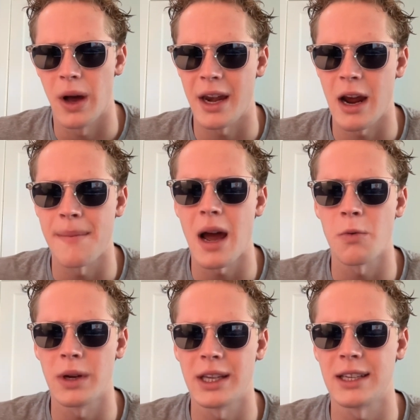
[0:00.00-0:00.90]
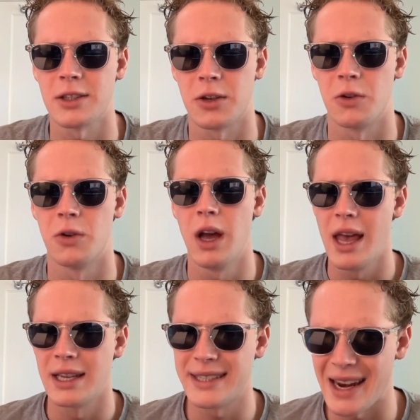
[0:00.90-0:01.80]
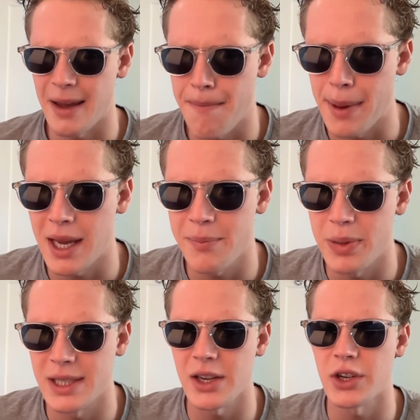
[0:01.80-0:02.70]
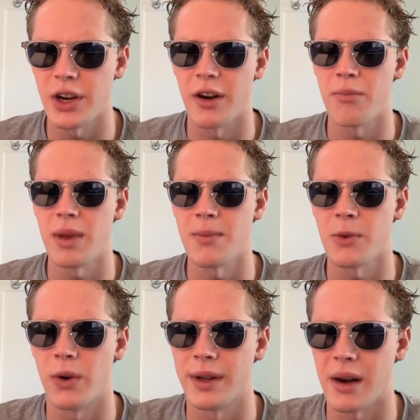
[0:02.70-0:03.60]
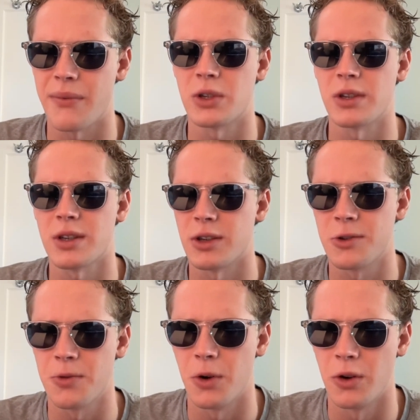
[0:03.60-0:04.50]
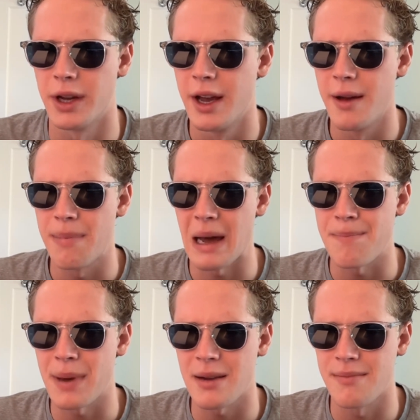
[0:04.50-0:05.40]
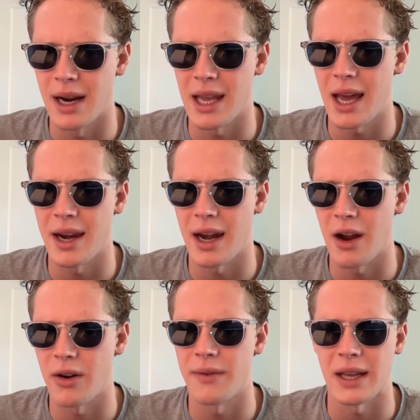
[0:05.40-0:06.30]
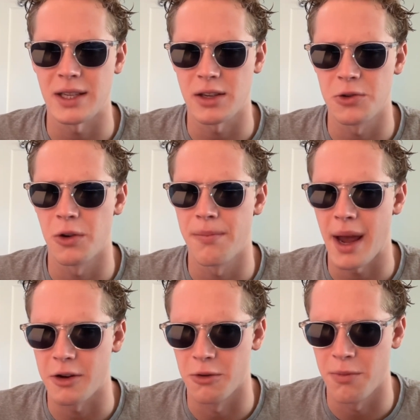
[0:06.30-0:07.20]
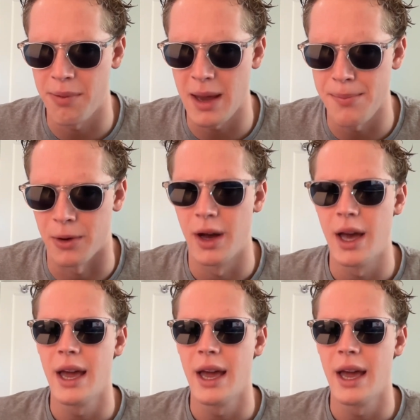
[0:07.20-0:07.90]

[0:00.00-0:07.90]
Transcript: and I'm not willing to set a big position on a meme coin that of which is controlled by big money and a narrative that's controlled by a group of people.